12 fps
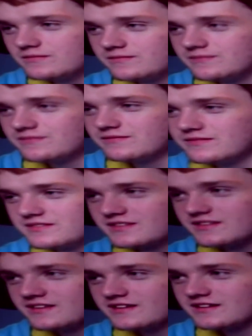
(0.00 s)

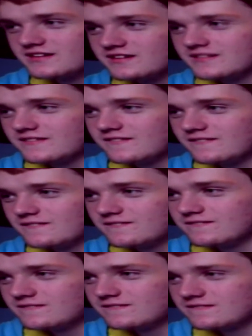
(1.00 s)

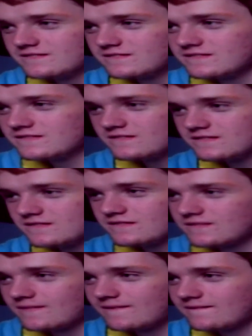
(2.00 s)

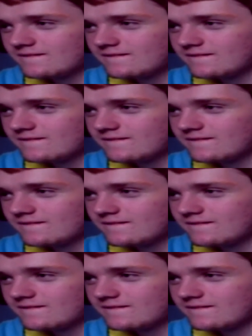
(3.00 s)
Nobody speaks.